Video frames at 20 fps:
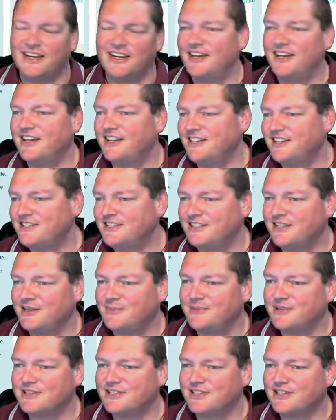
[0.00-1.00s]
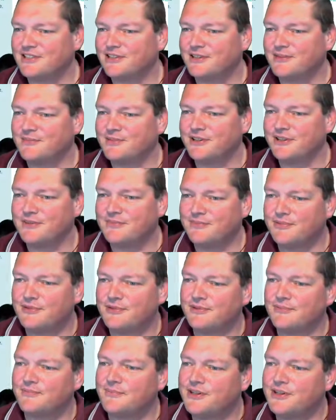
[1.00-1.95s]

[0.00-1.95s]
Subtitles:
And this step is actually pretty important